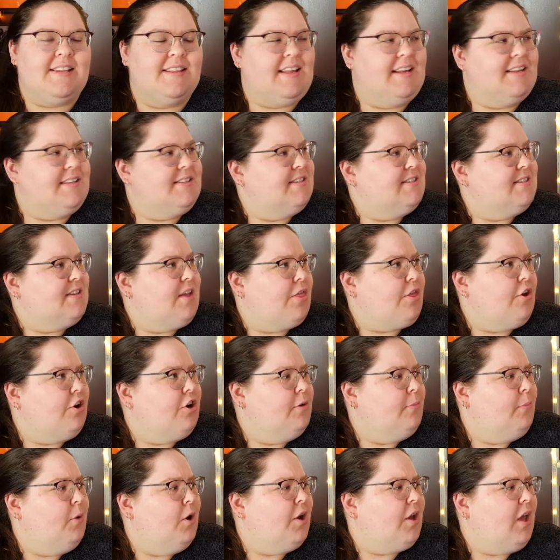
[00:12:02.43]
I think this is the
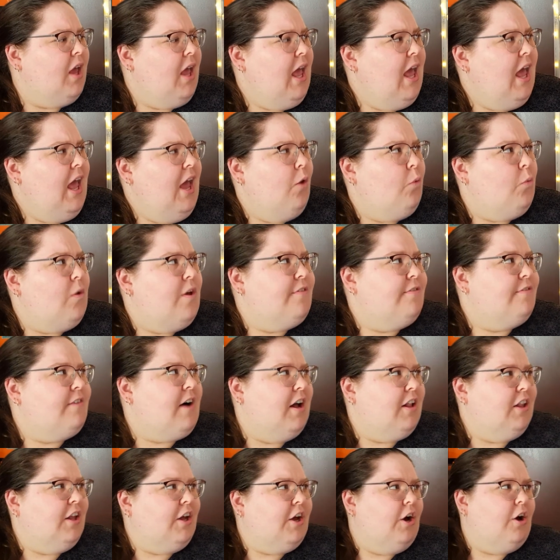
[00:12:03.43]
3rd book. We
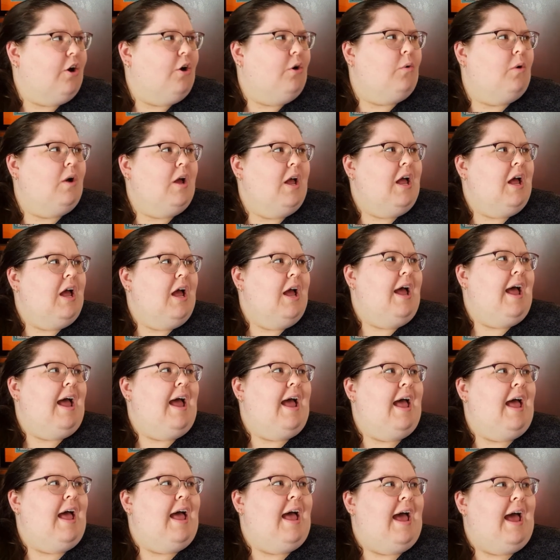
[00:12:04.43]
follow
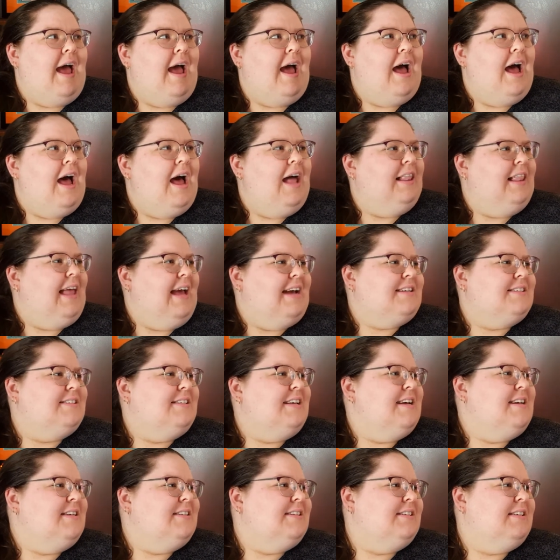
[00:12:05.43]

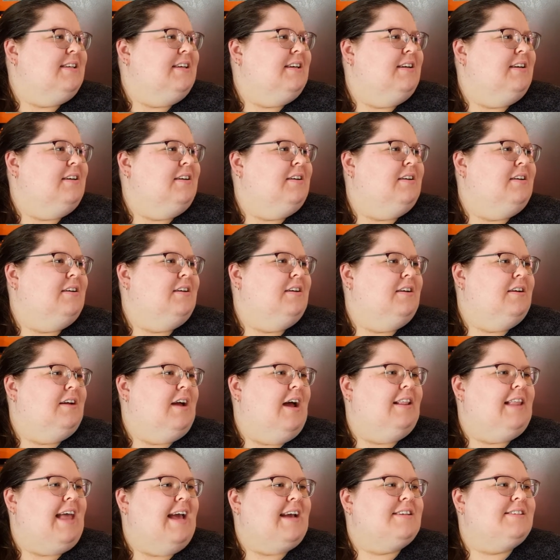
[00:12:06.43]
Alexis
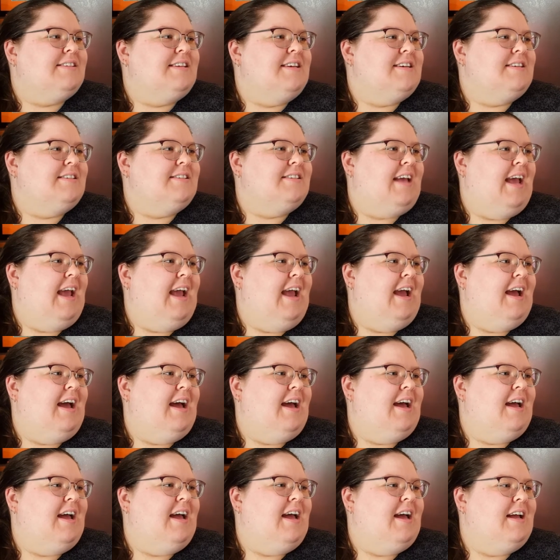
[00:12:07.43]

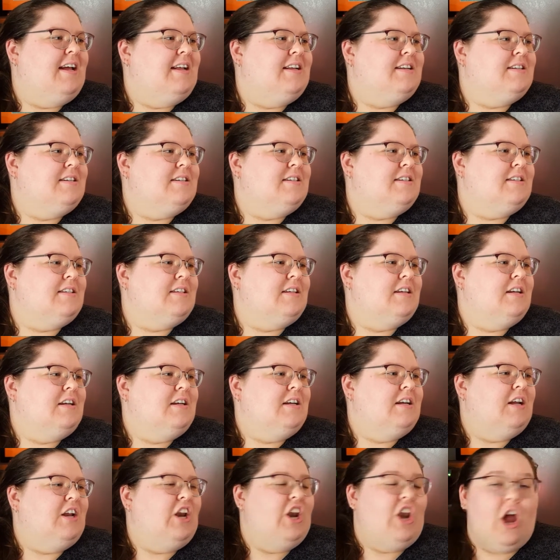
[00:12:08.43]
and
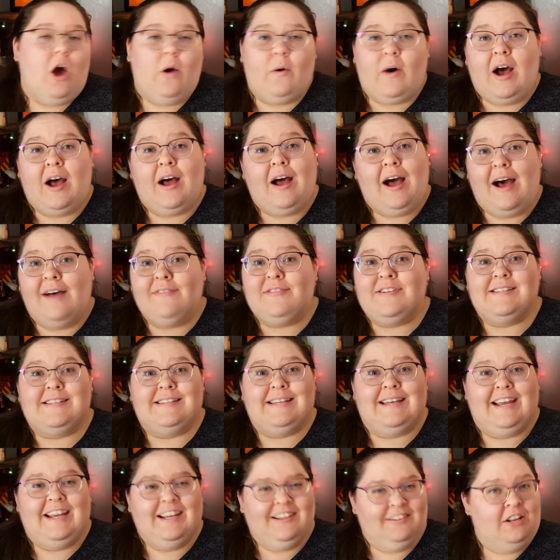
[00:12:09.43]
Noah.
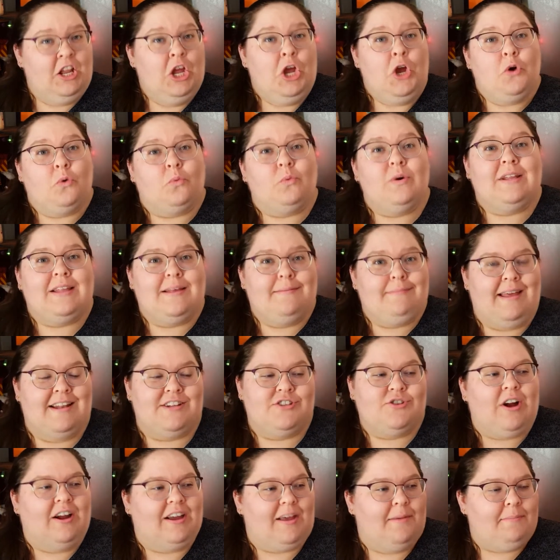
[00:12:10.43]
Obviously, really made a
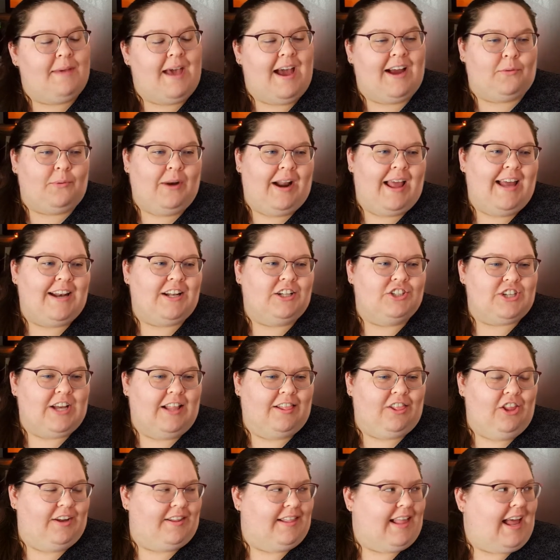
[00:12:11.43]
strong impact when I had
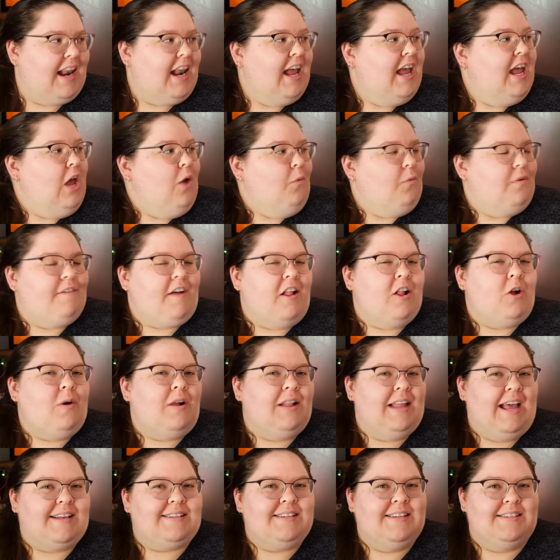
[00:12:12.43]
to look at that. We
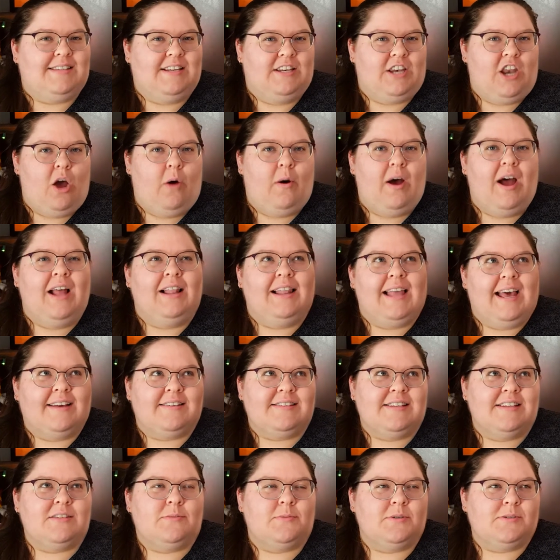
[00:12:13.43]
follow Alexis and Noah.
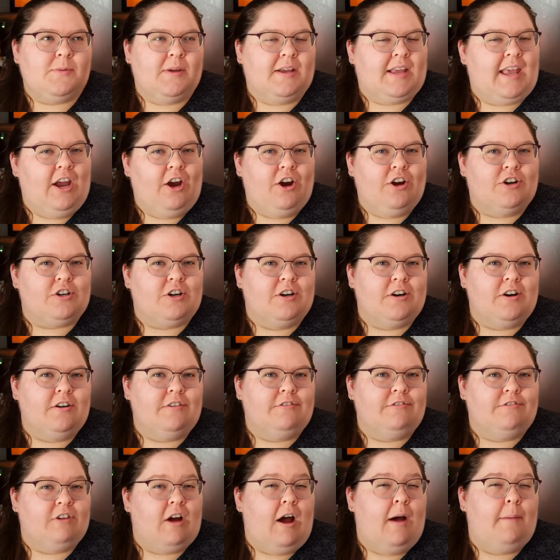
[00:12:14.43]
Alexis was my
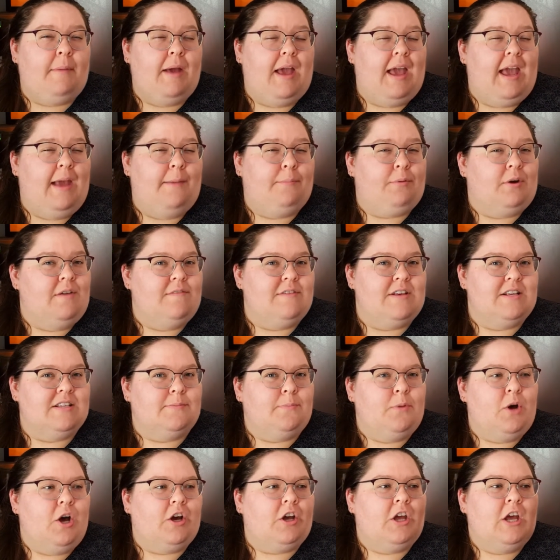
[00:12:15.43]
character from a previous
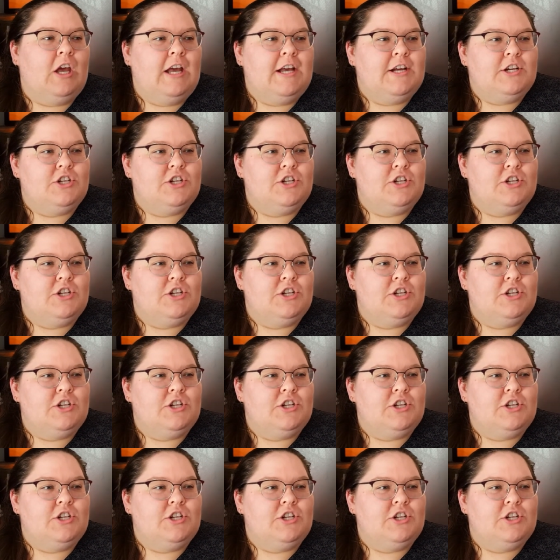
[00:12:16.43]
book.